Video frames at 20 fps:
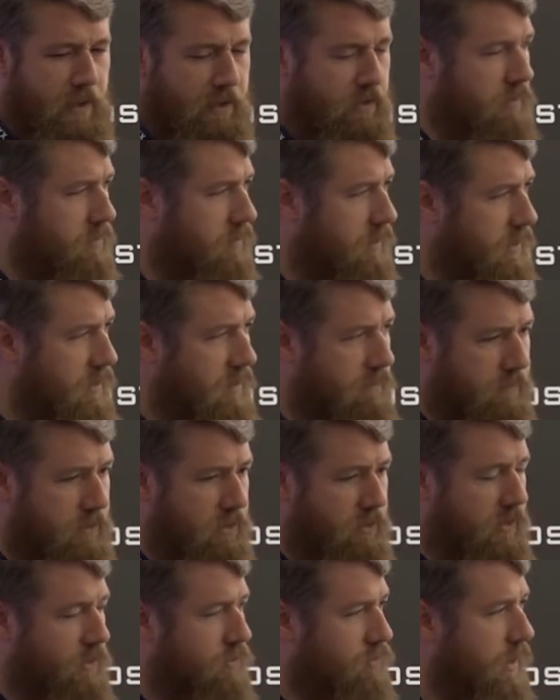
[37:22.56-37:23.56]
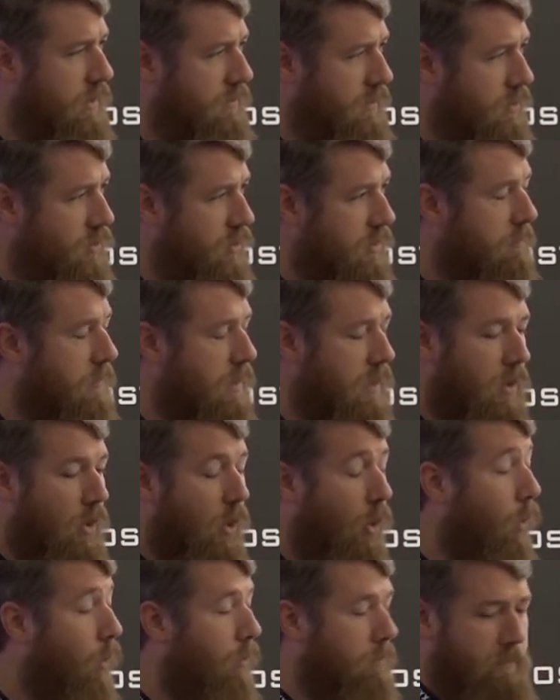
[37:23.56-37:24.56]
that's a really confusing transition,
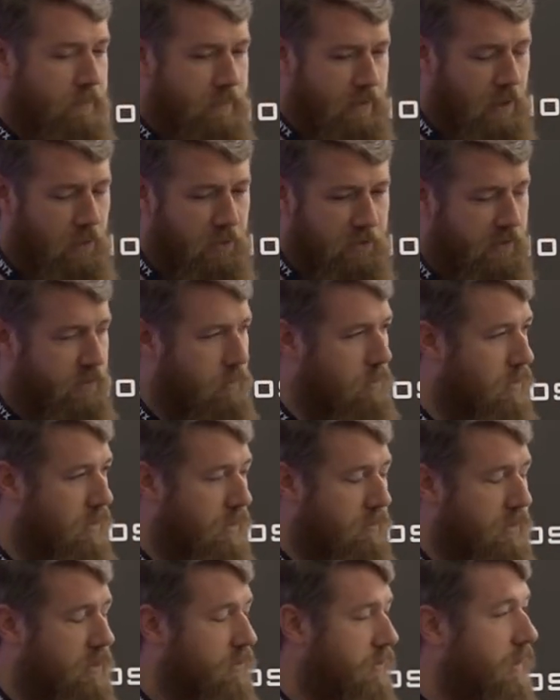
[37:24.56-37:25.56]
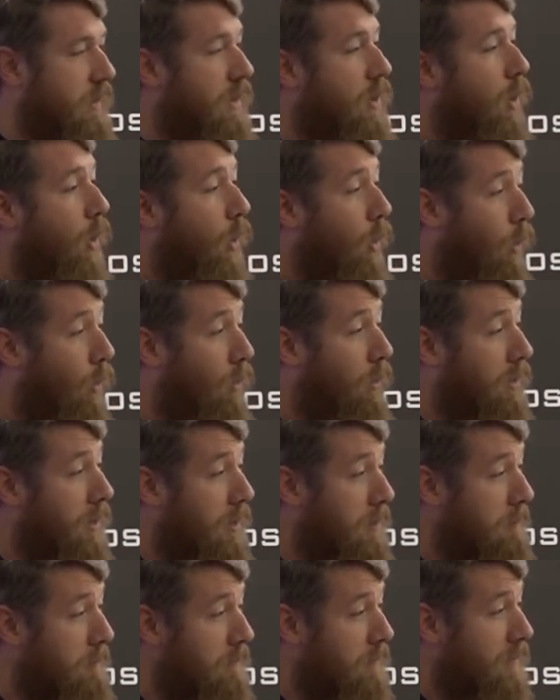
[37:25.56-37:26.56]
oh, that was even more confusing,
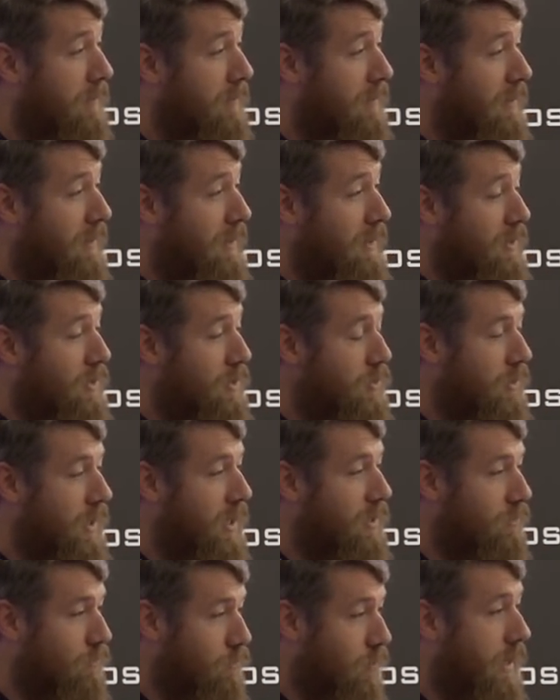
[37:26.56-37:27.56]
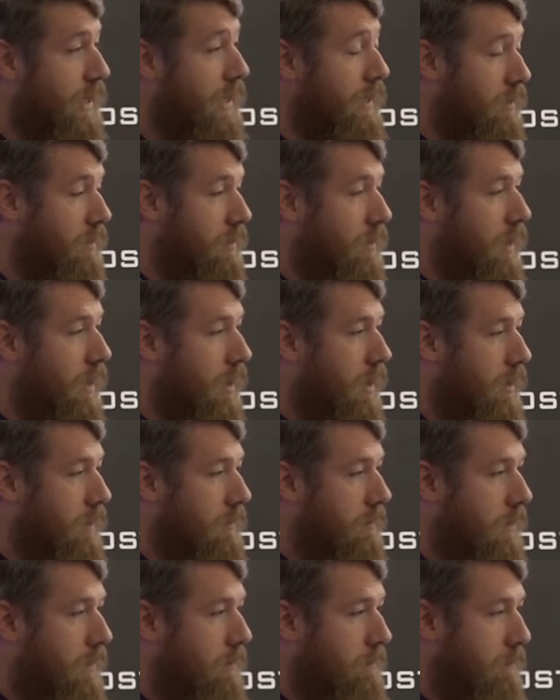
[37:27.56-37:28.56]
or you can write
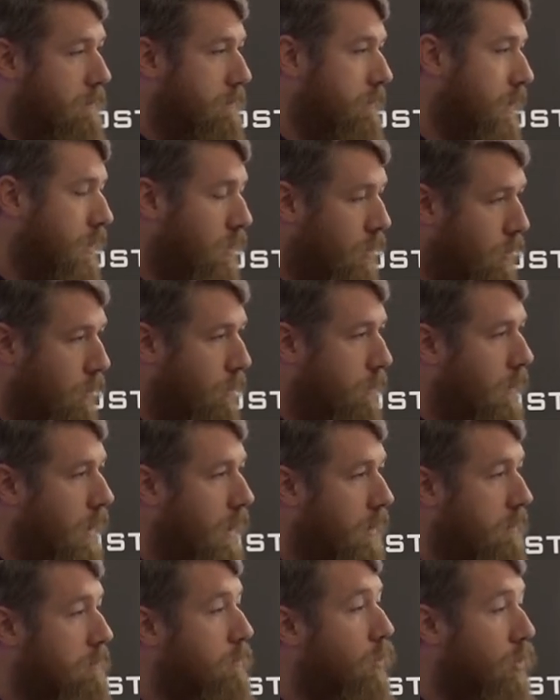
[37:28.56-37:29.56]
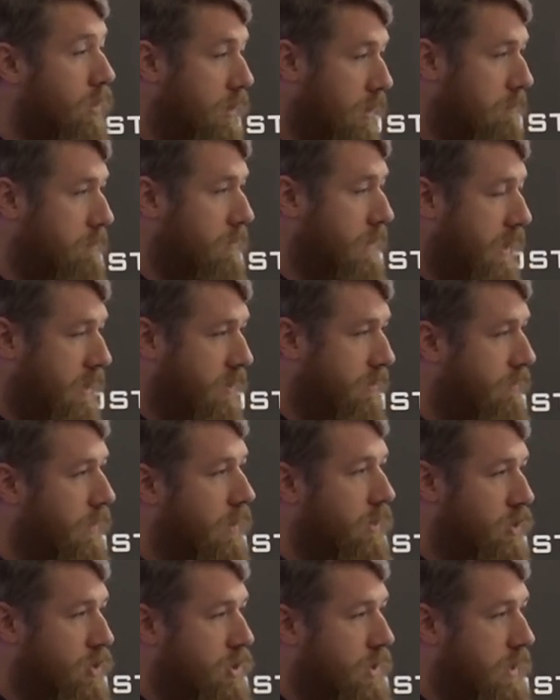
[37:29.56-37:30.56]
a, you know, a more complex
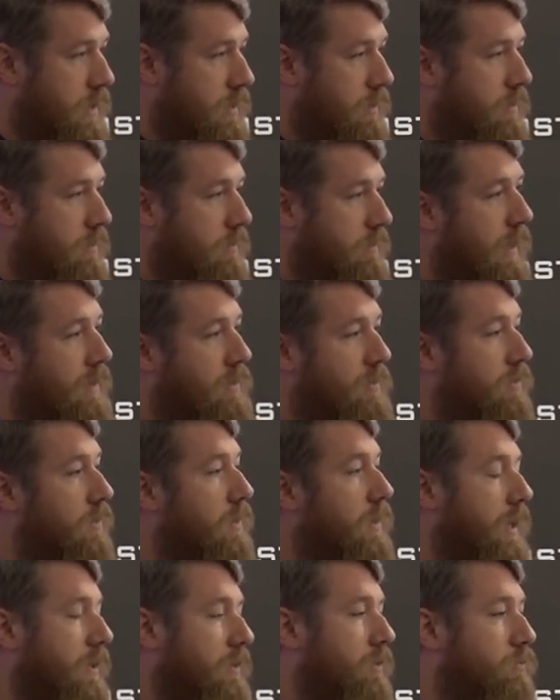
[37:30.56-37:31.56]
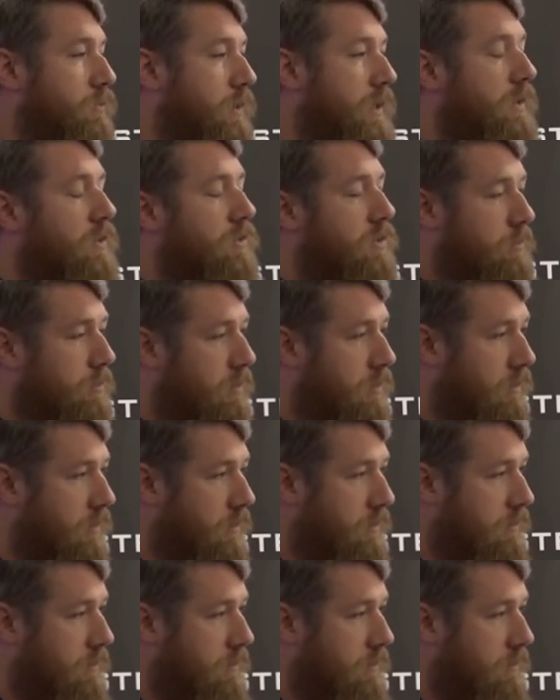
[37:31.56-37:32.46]
function that's less reusable.